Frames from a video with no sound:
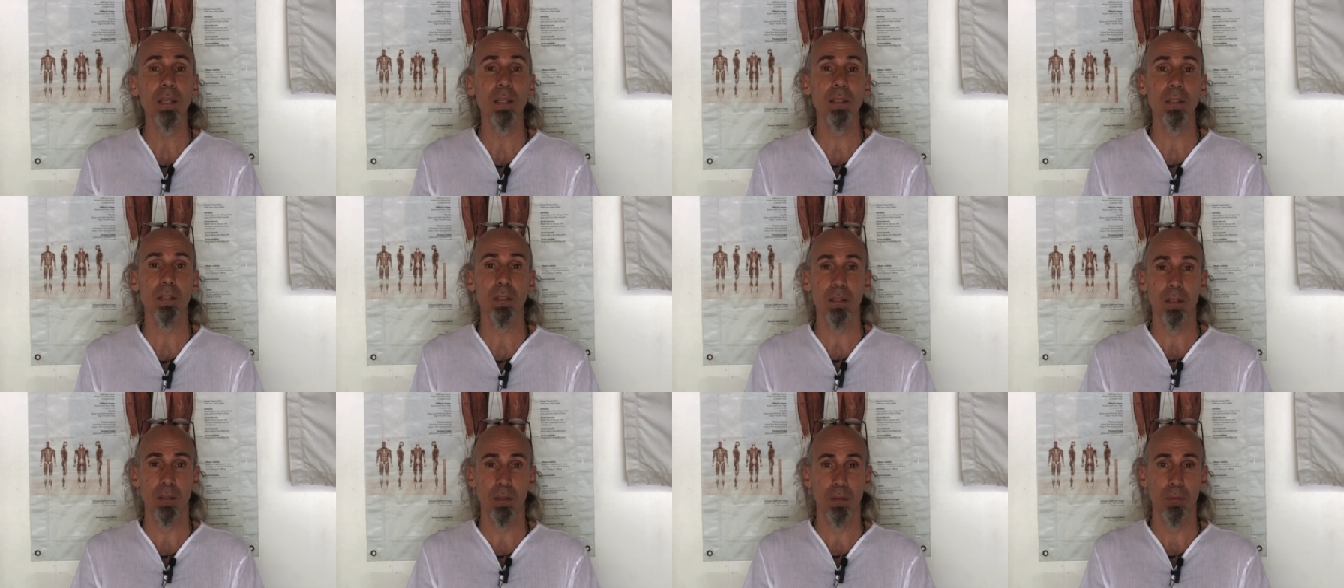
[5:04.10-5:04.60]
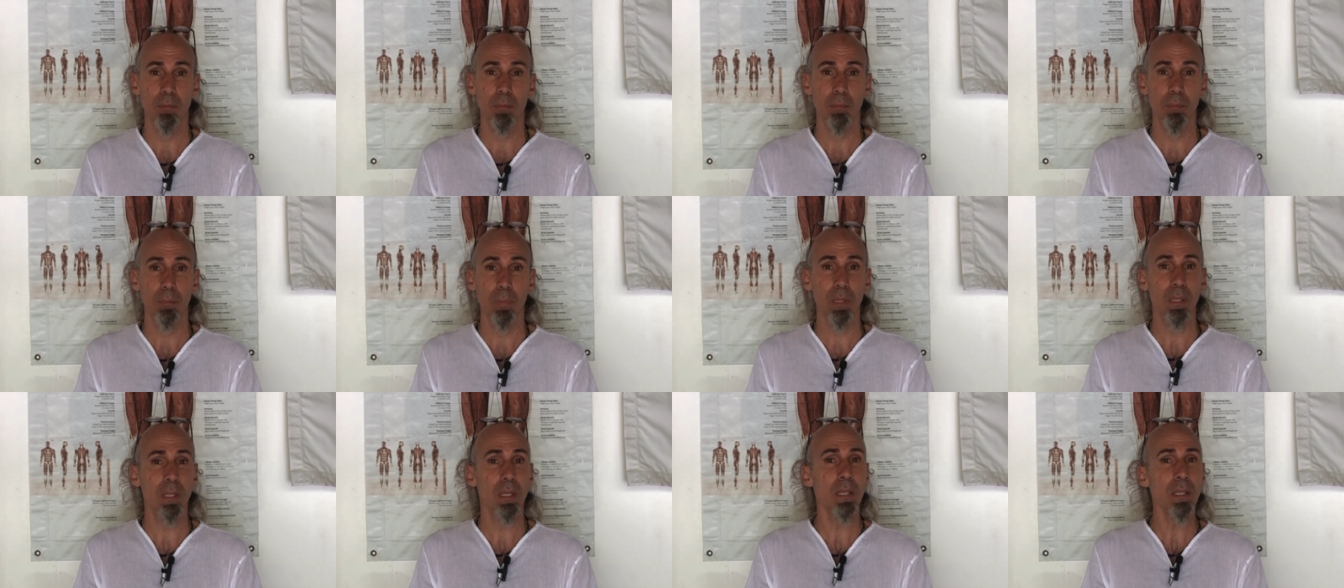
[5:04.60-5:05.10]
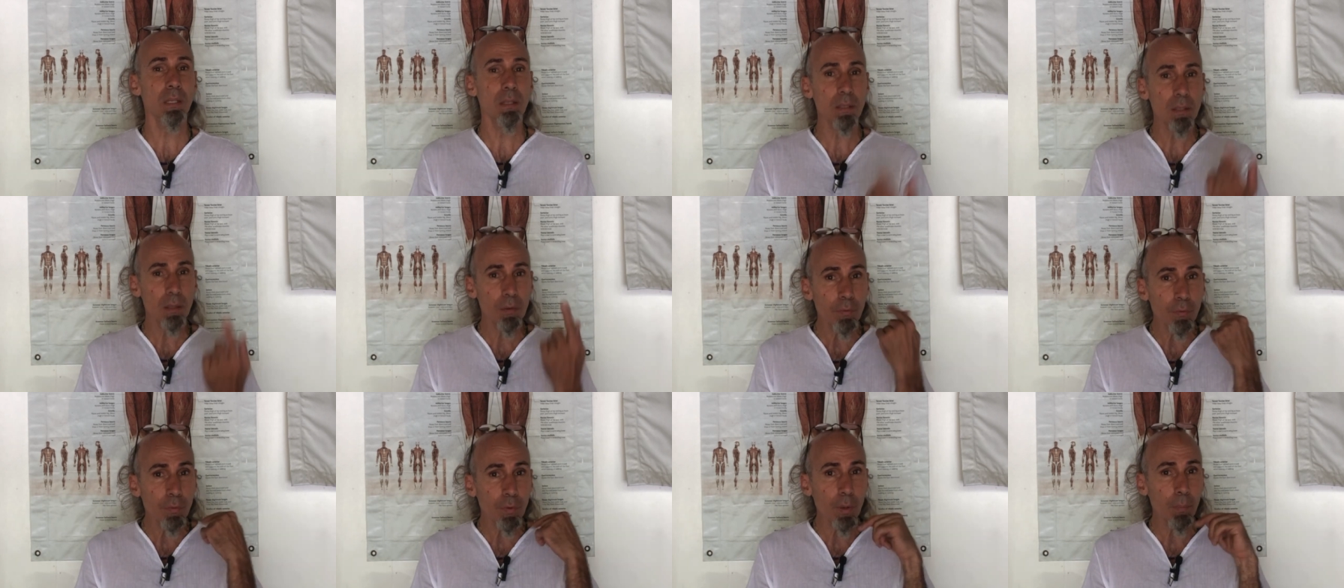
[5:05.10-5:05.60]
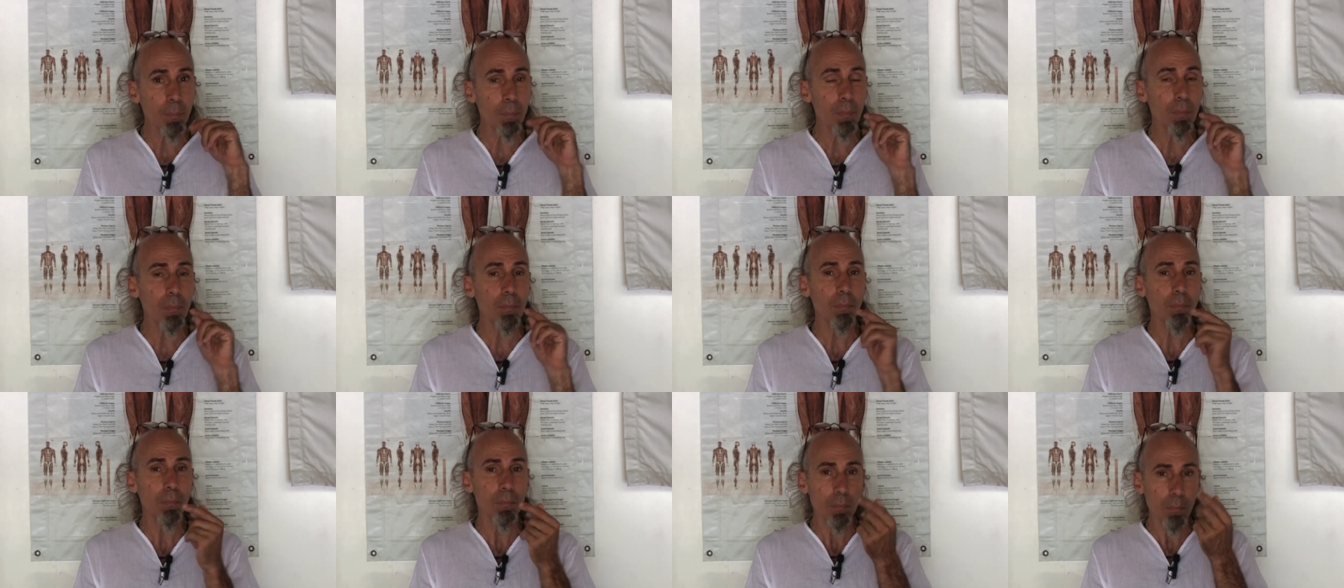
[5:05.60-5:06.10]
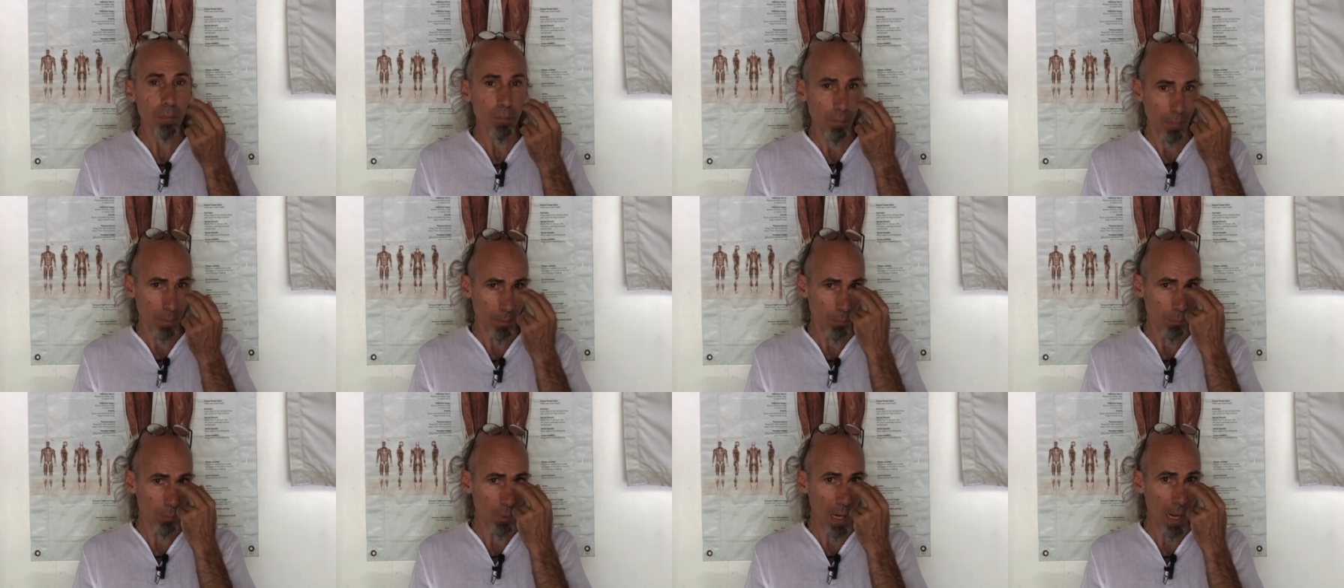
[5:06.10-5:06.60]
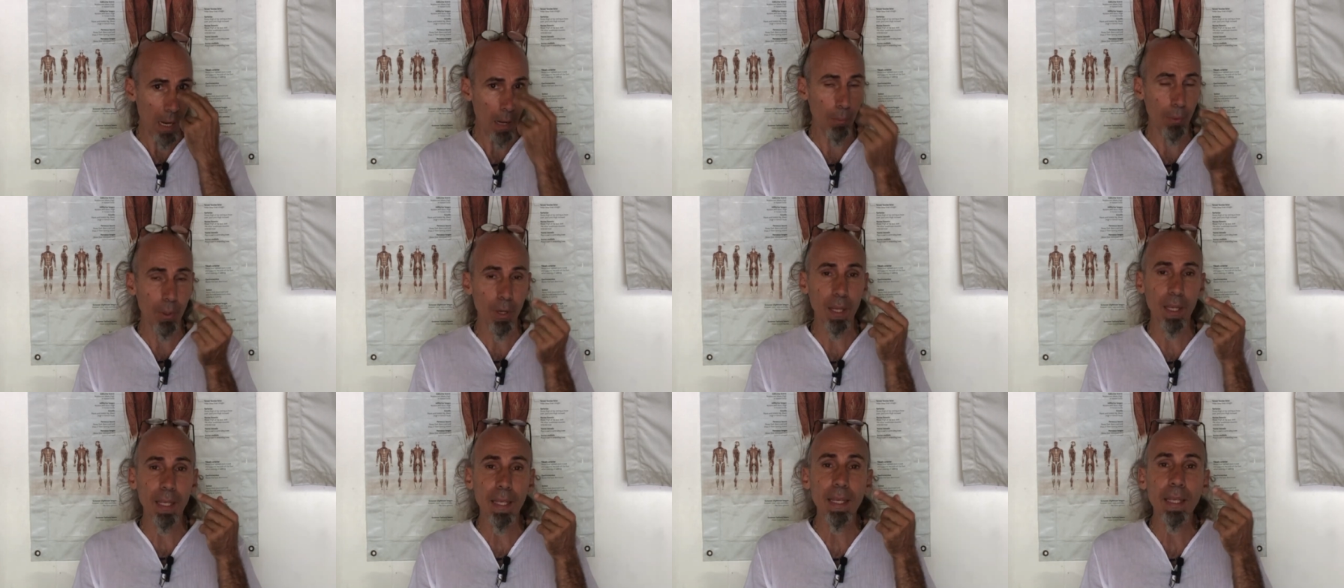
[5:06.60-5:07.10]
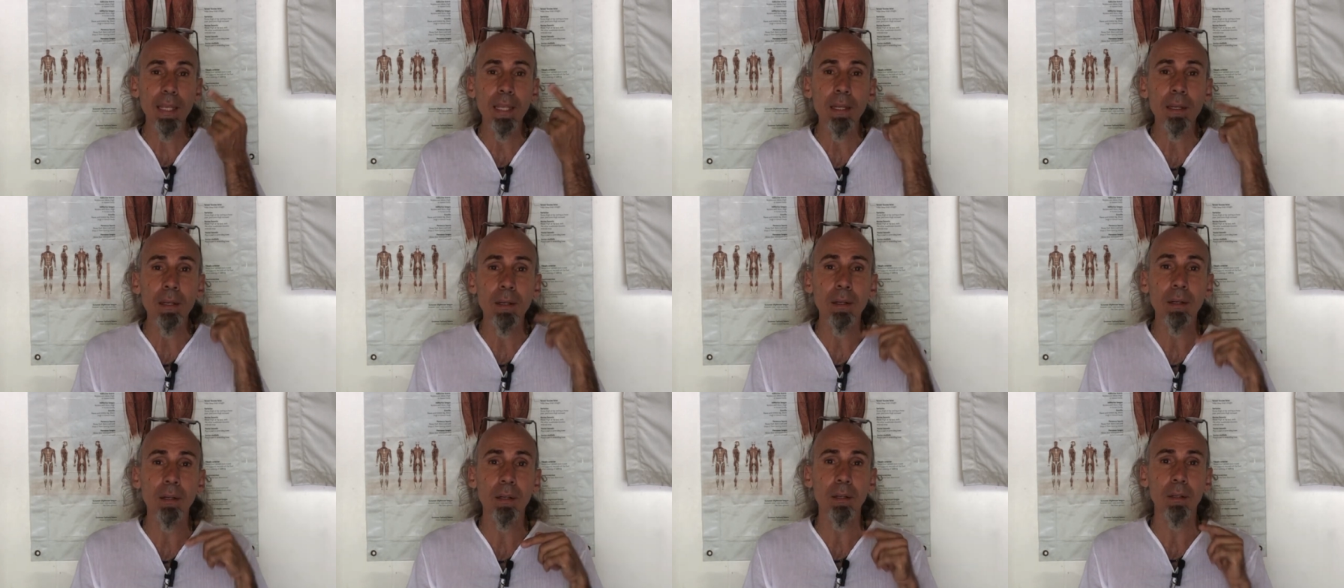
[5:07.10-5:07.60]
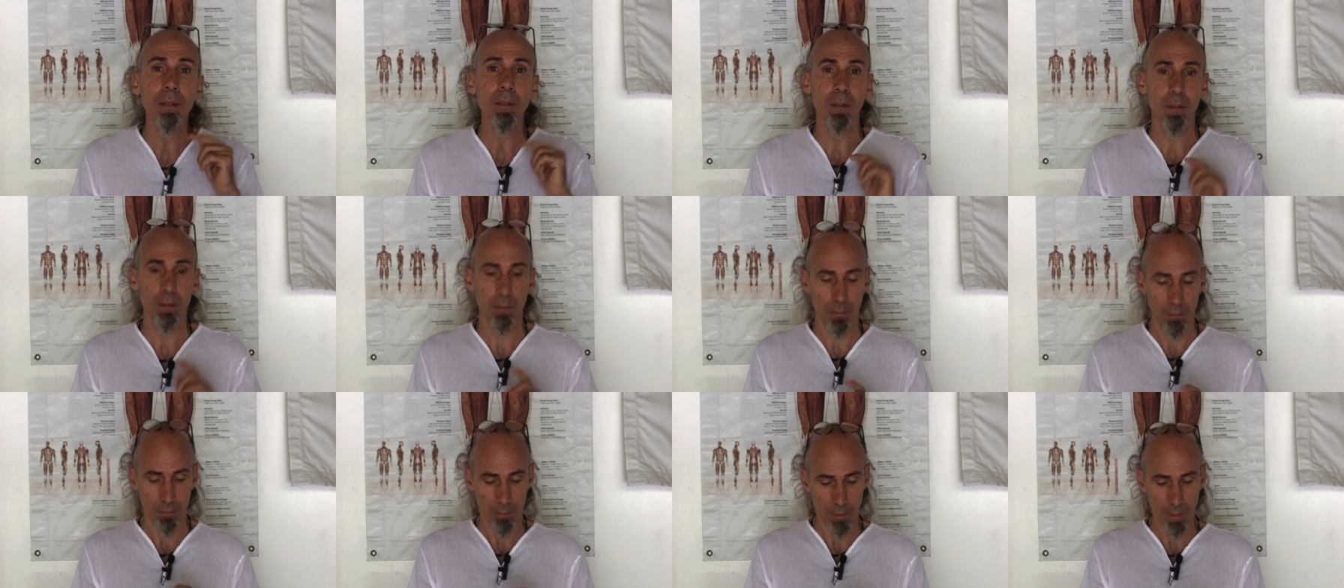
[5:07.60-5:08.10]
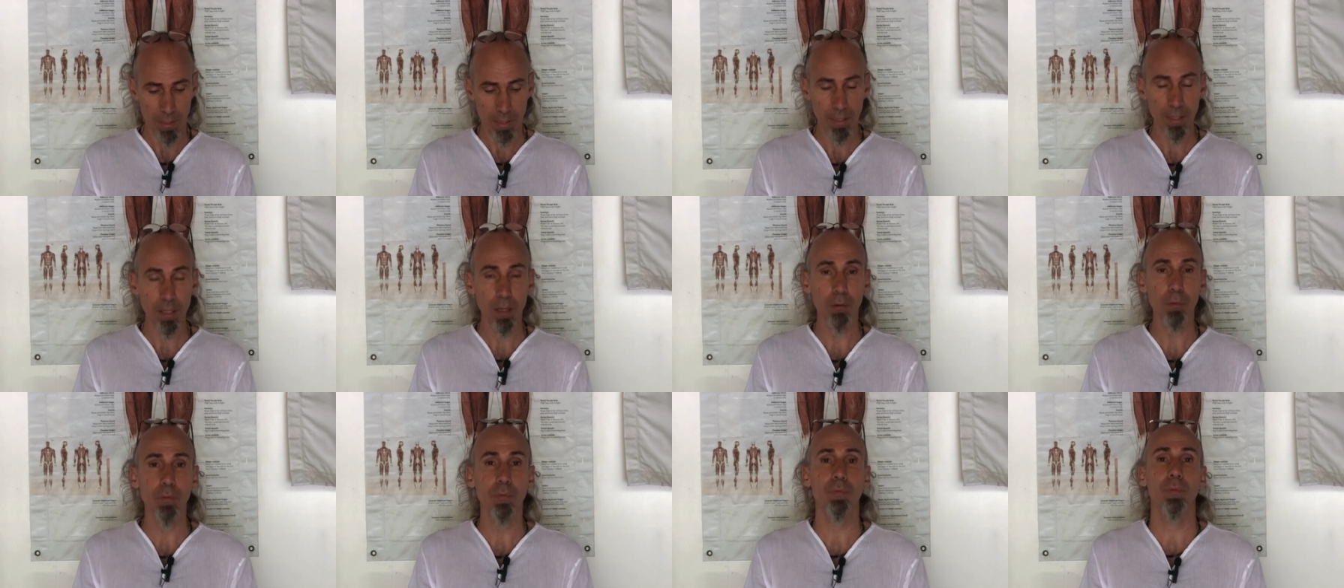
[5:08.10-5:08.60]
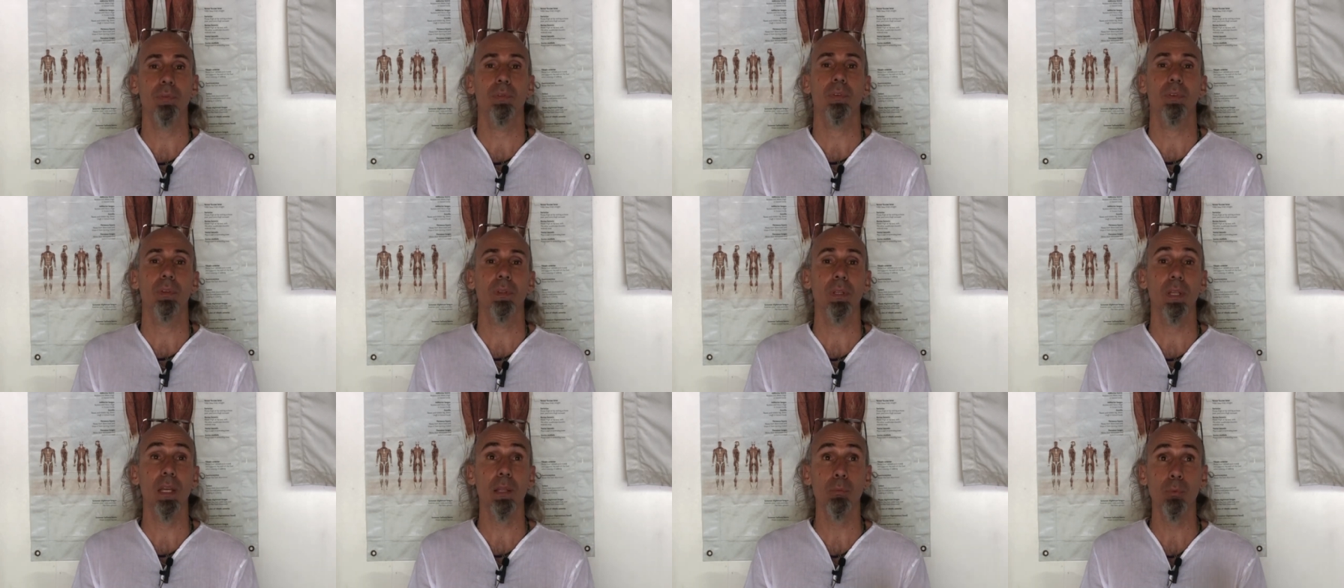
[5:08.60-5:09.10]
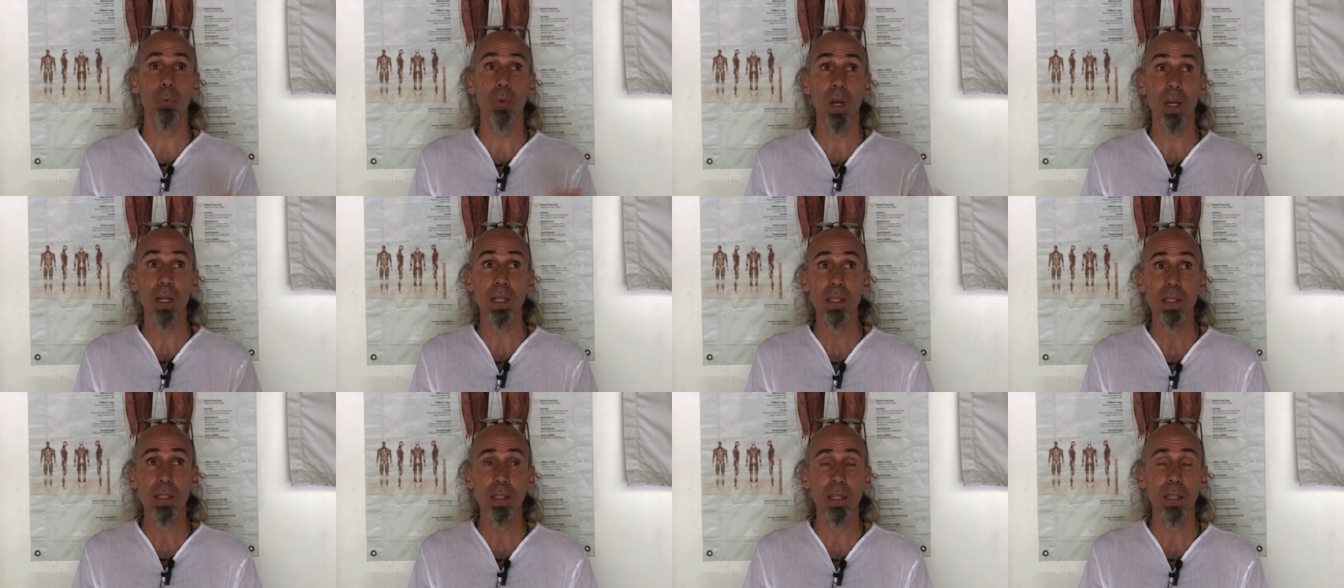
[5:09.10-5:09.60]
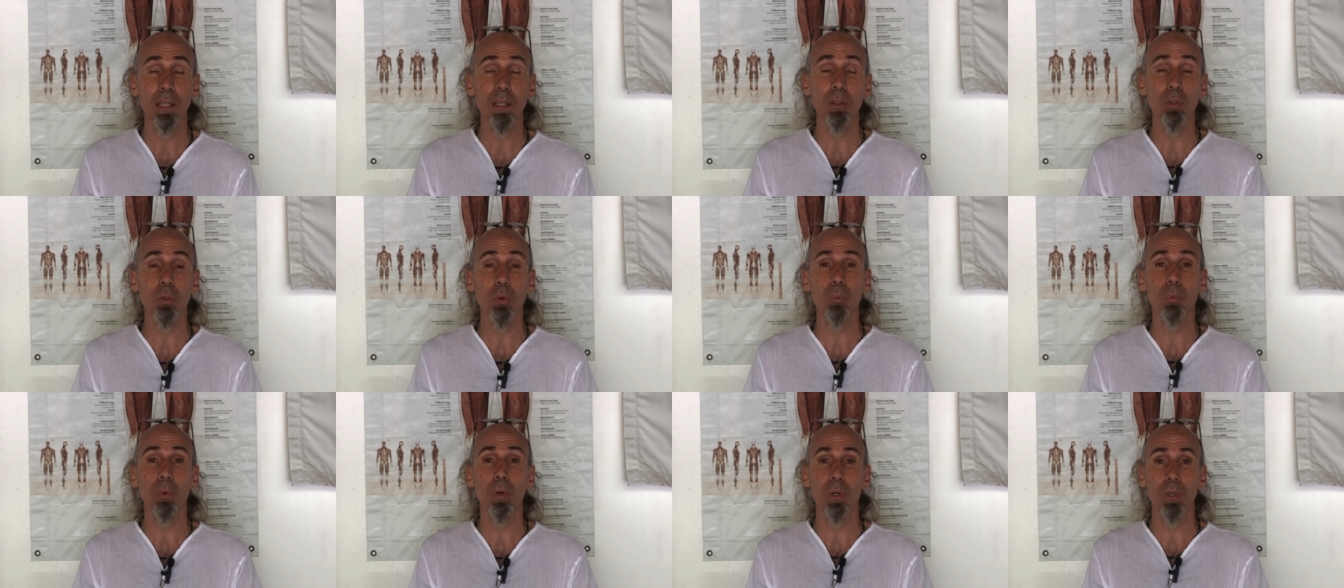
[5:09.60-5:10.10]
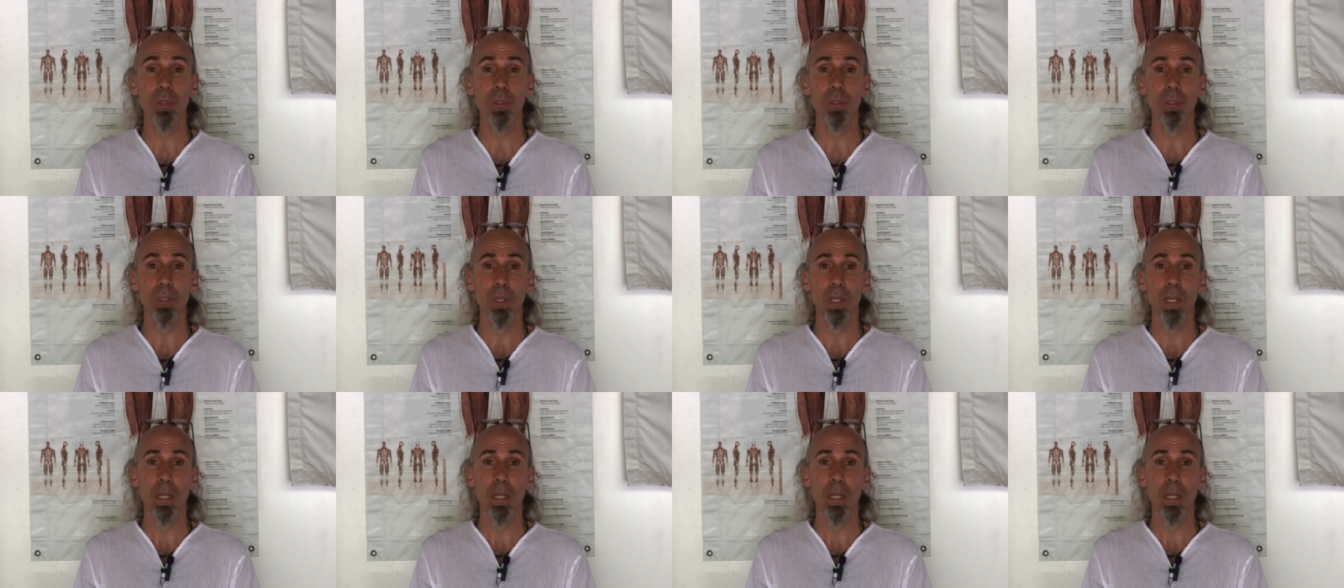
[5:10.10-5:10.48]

things, but it's from our inner self that we are seeing the world.